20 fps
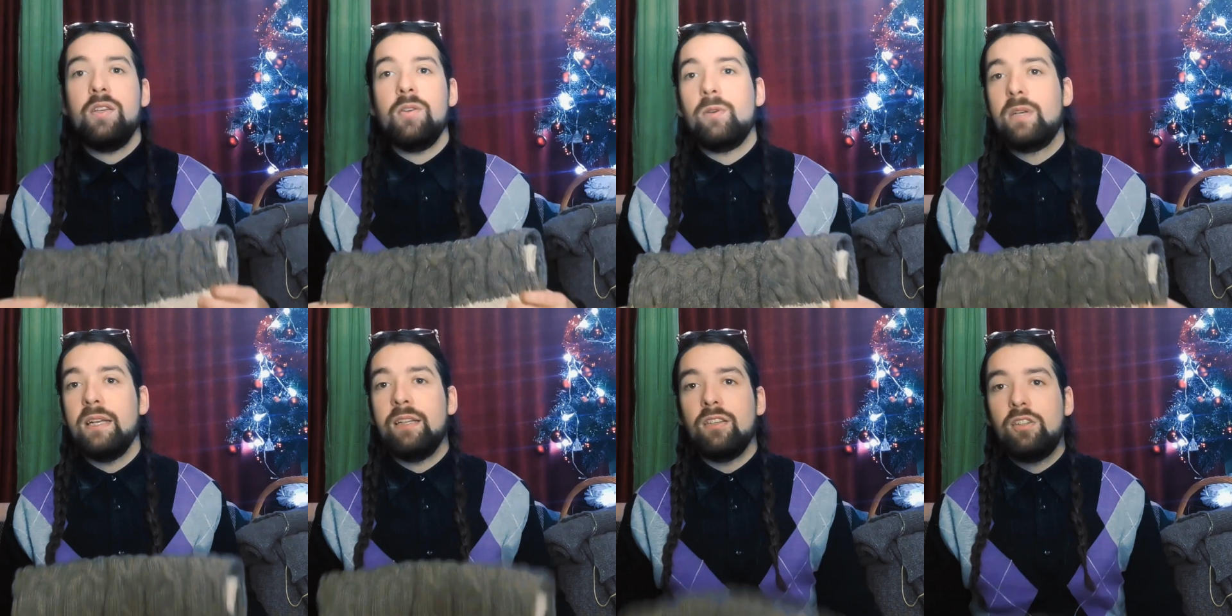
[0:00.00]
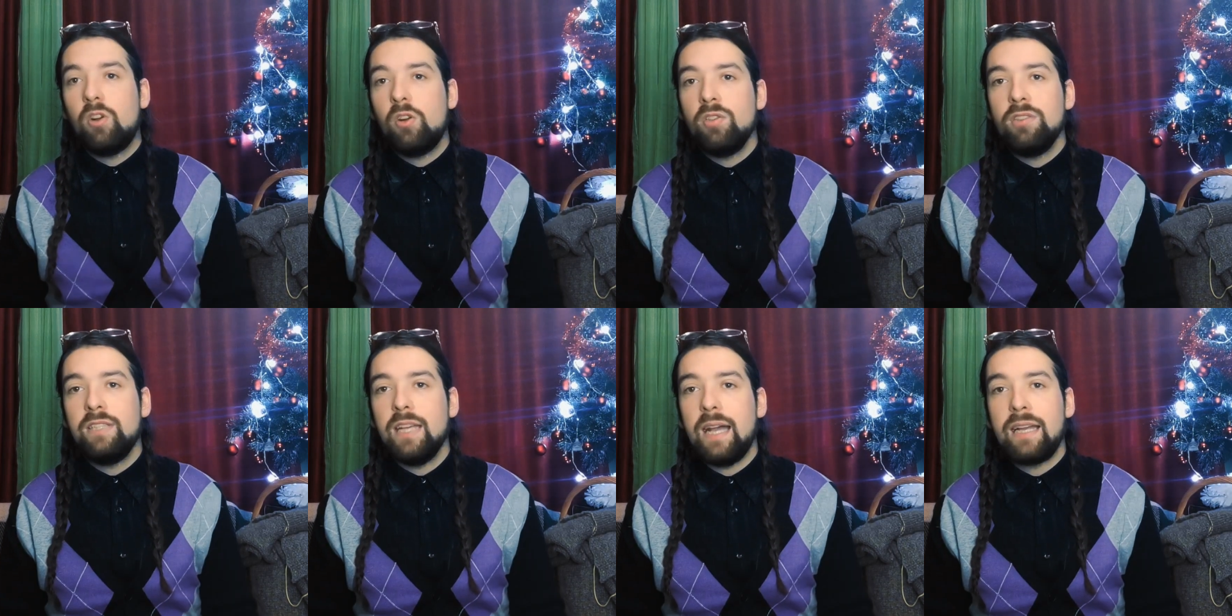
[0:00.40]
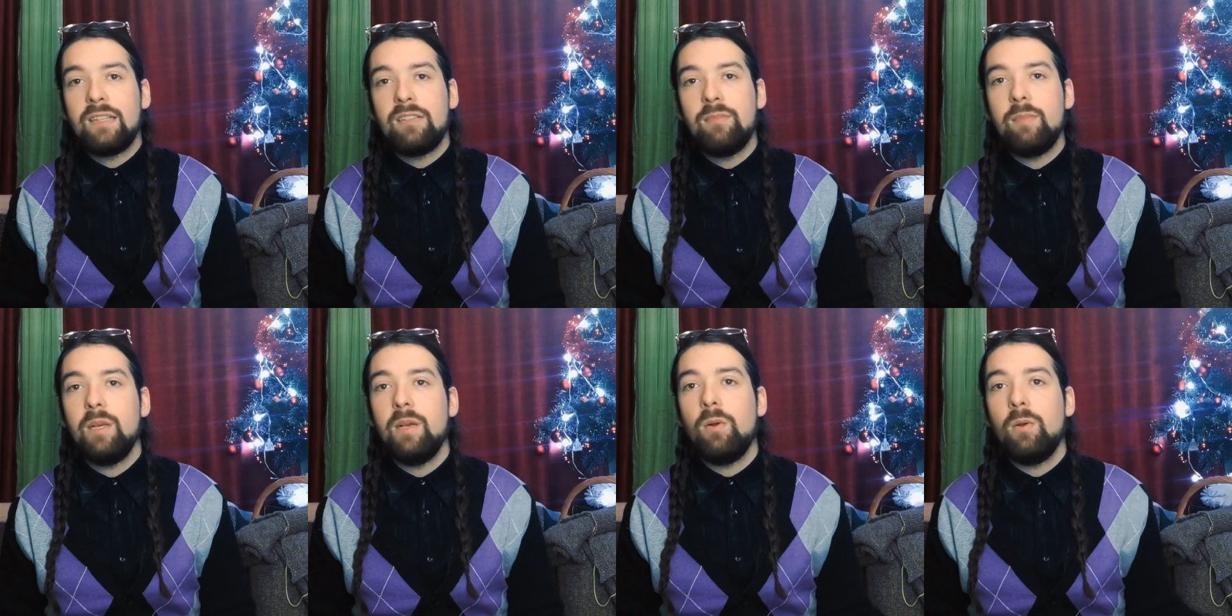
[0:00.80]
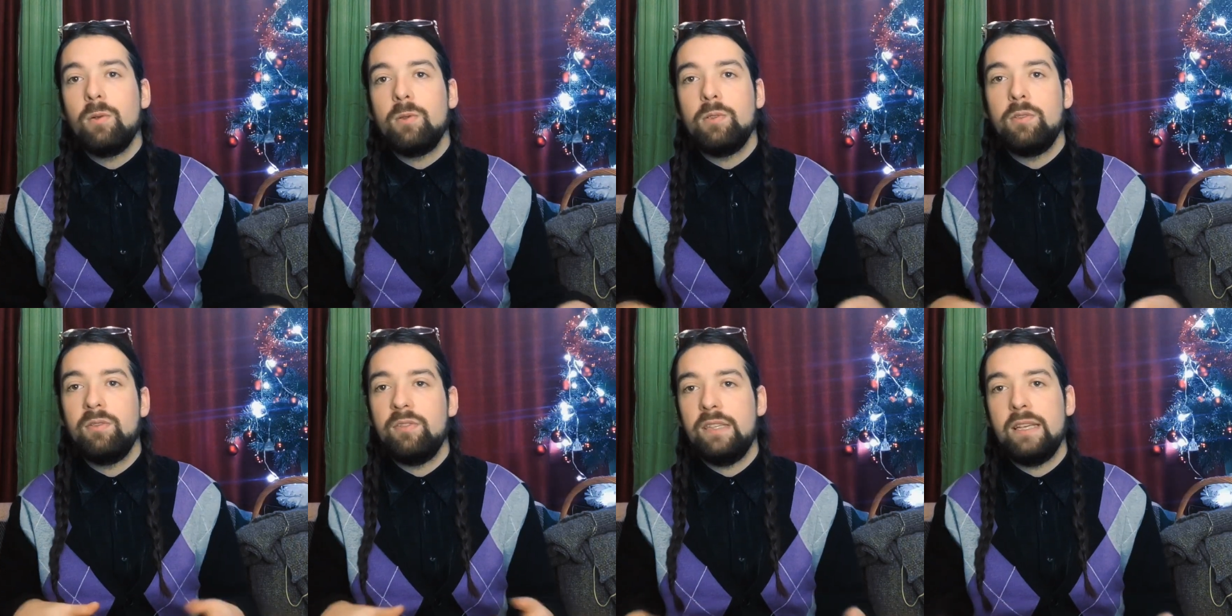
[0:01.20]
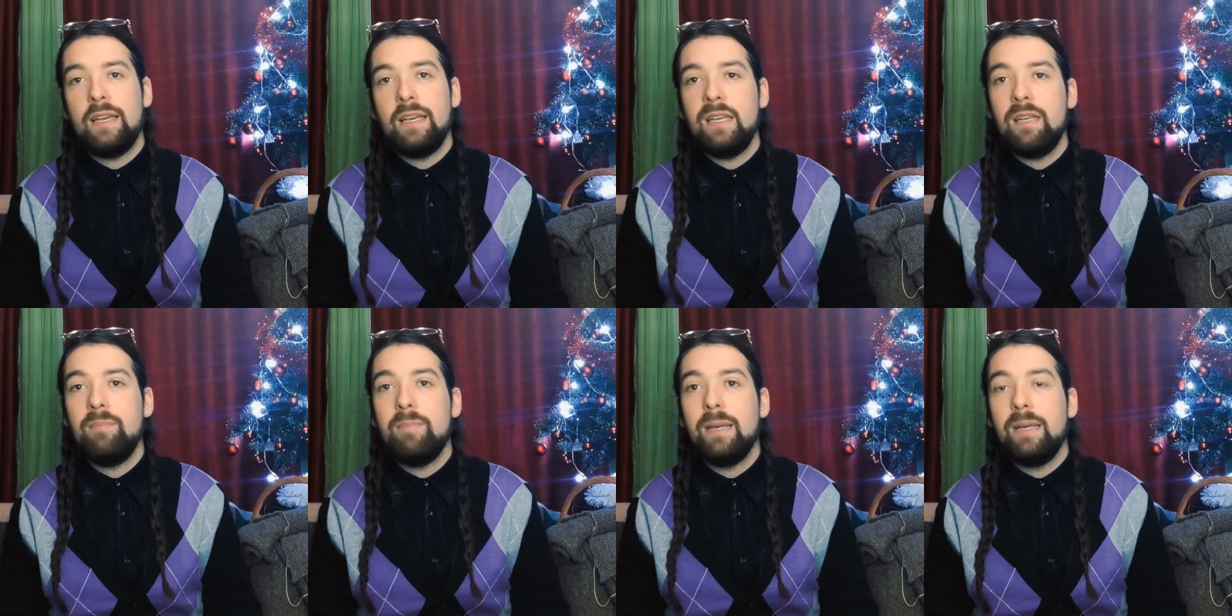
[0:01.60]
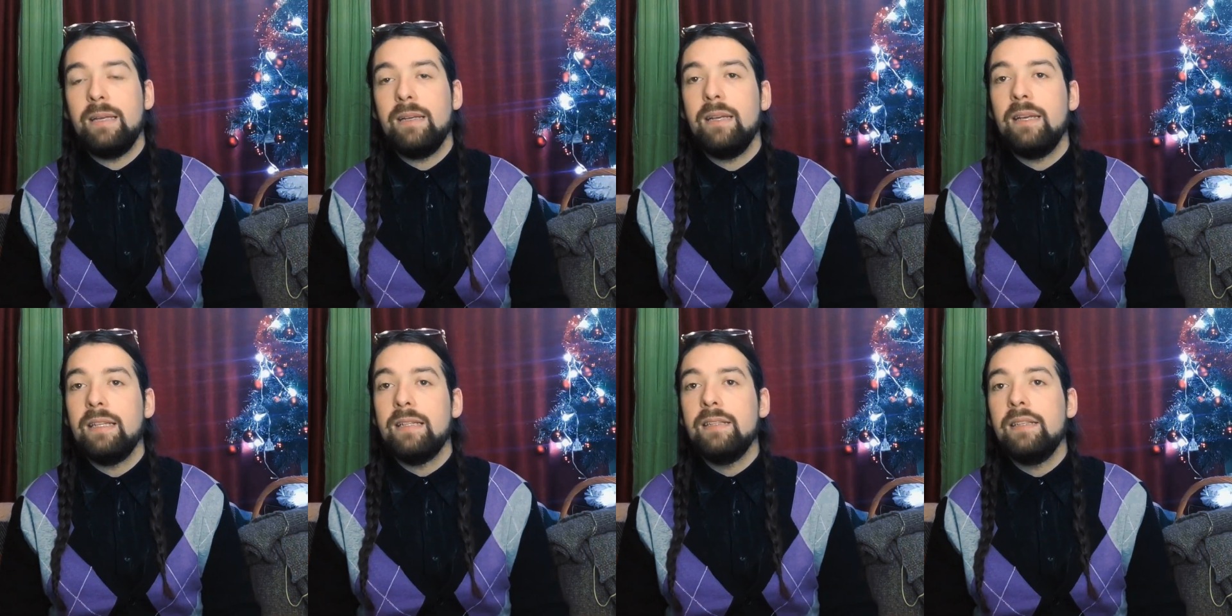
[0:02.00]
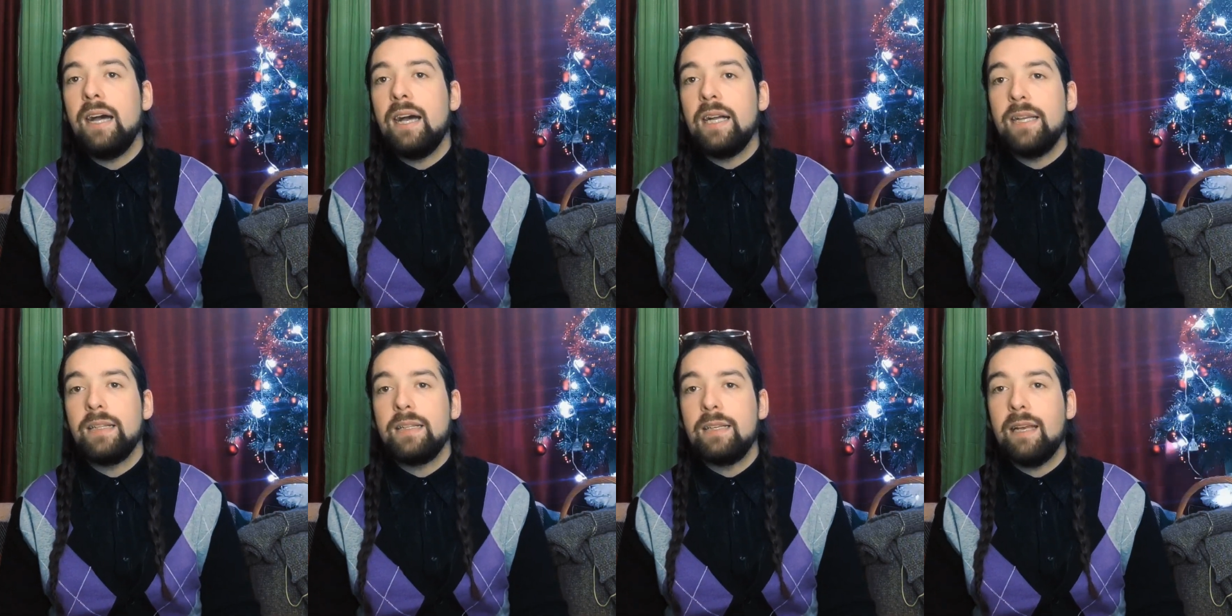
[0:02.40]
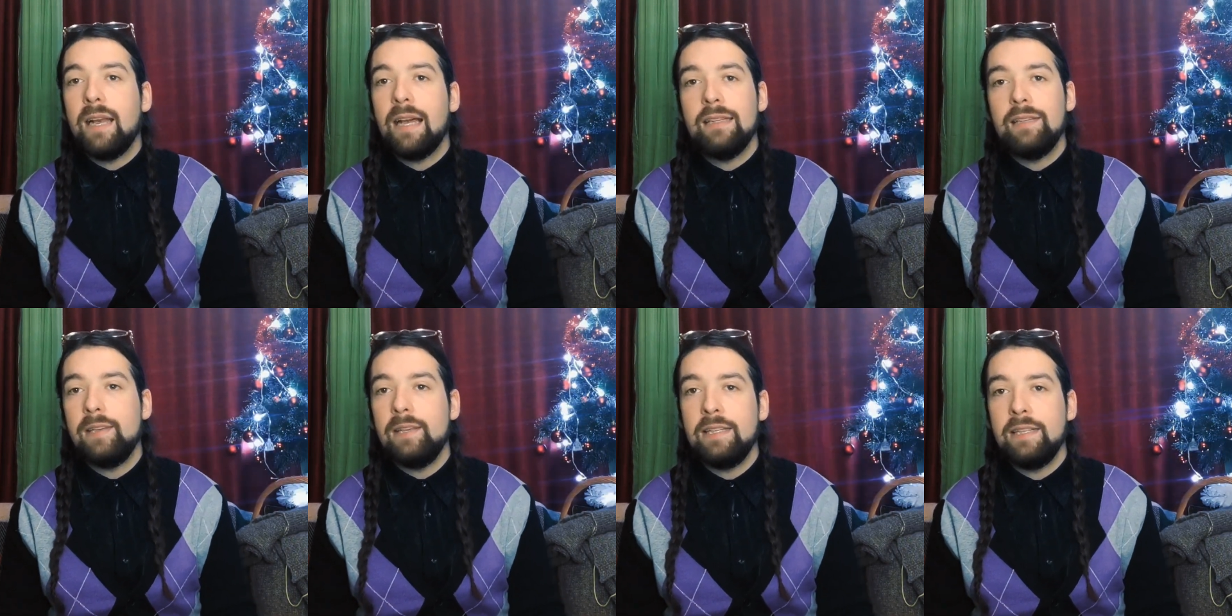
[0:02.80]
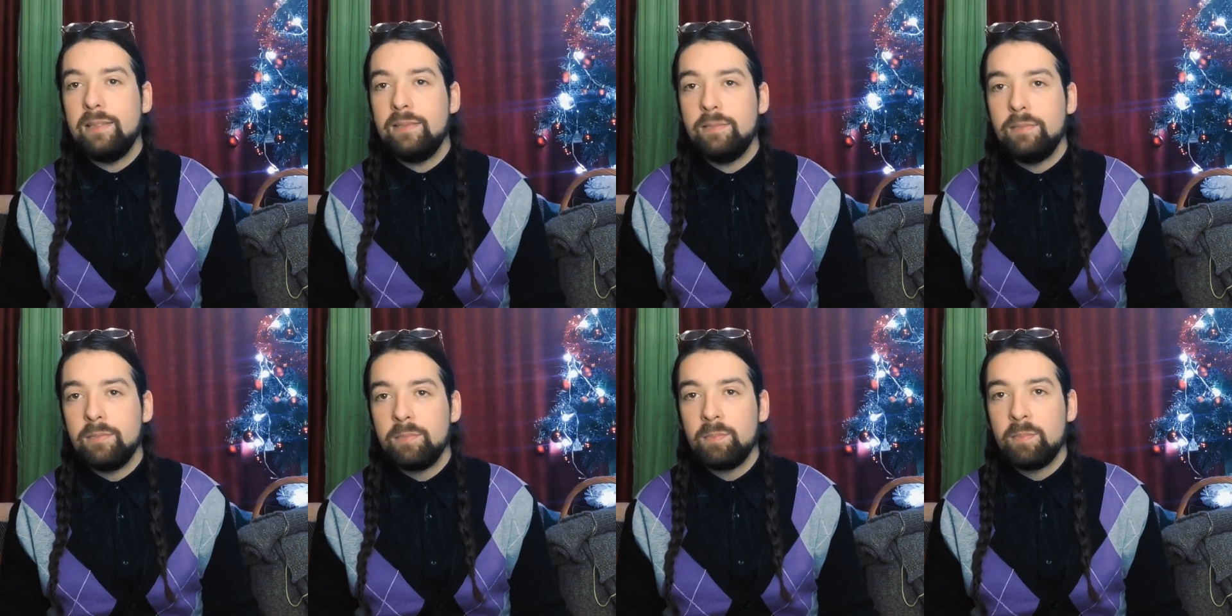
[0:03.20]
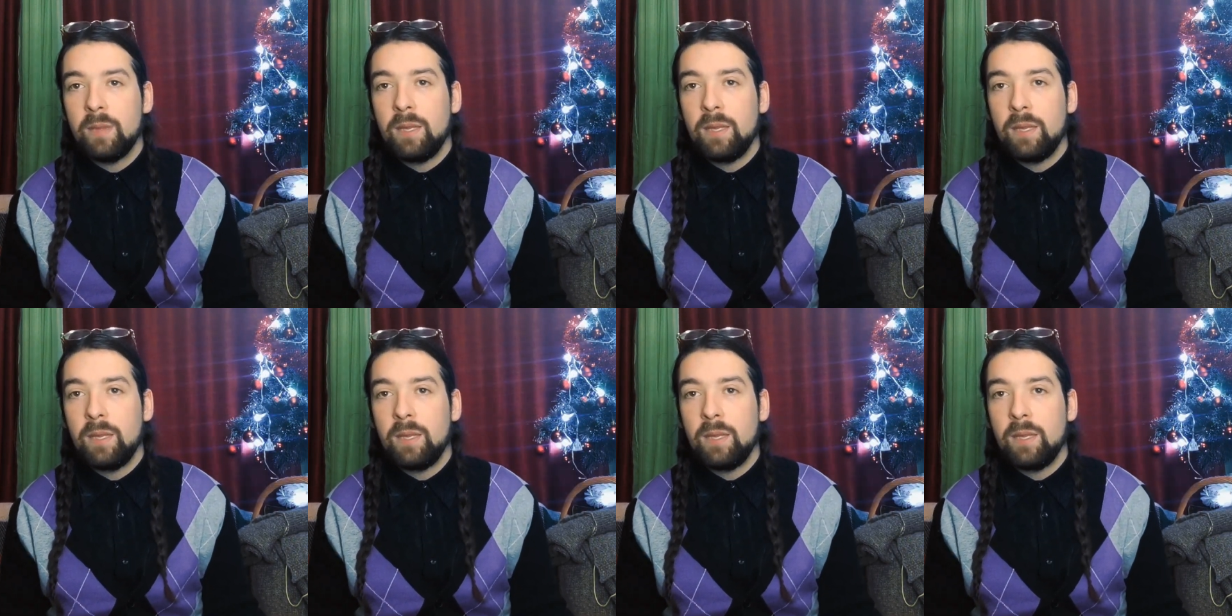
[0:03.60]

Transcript: you can contact me also via email, and I'll gladly